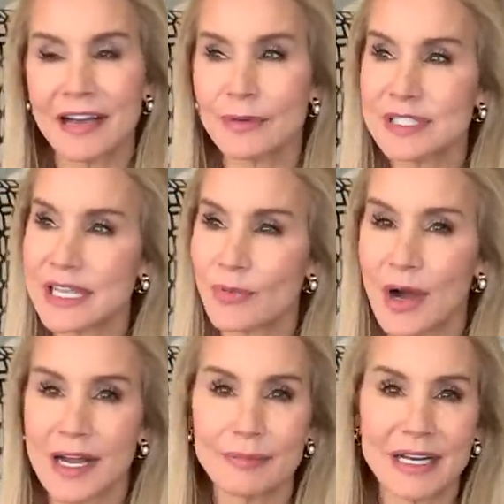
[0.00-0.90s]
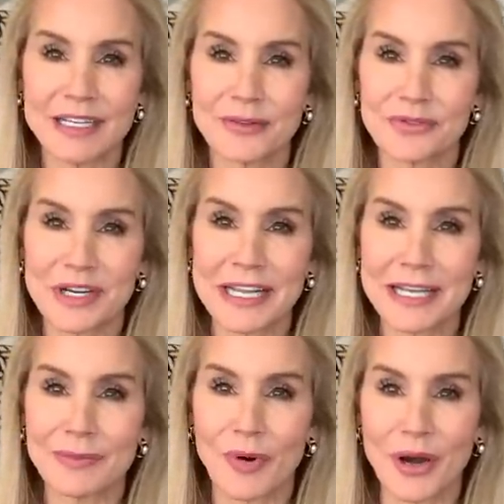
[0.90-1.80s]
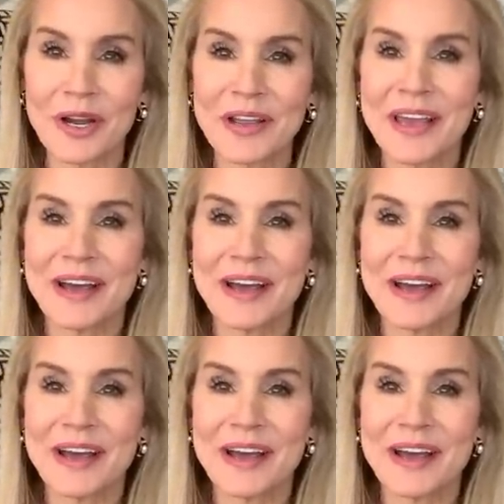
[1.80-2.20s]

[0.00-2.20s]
I would say wine, but I don't drink anymore.